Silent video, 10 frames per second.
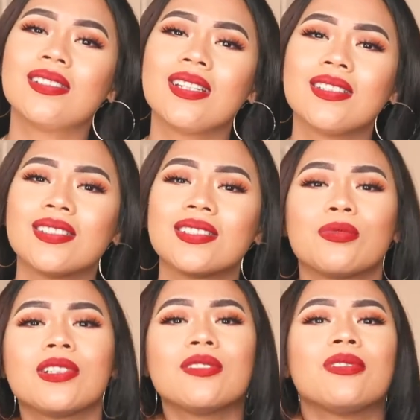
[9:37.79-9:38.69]
It's just
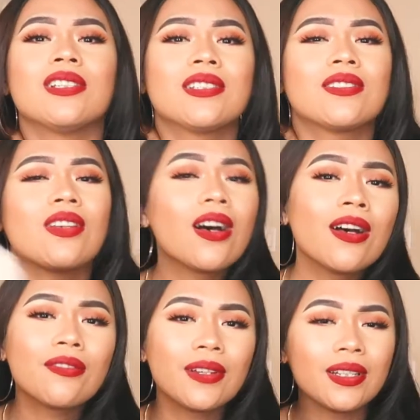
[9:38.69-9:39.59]
really, really
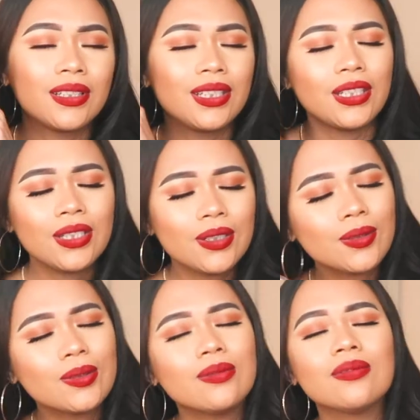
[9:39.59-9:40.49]
soft and
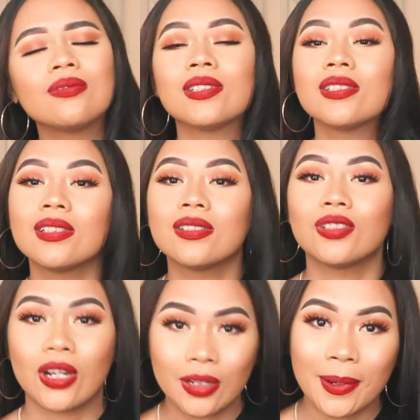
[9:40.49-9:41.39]
cute.
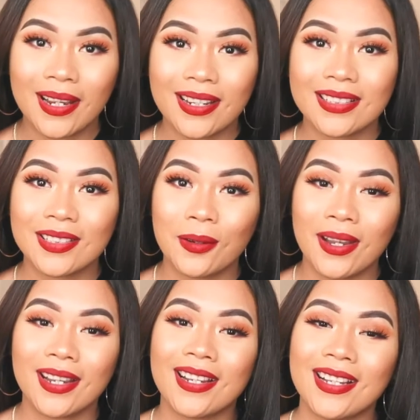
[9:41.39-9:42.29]
Jogger pants,
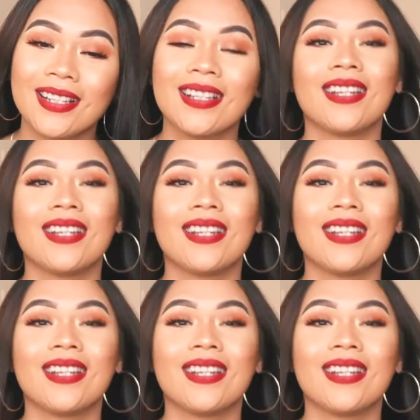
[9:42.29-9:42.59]
okay?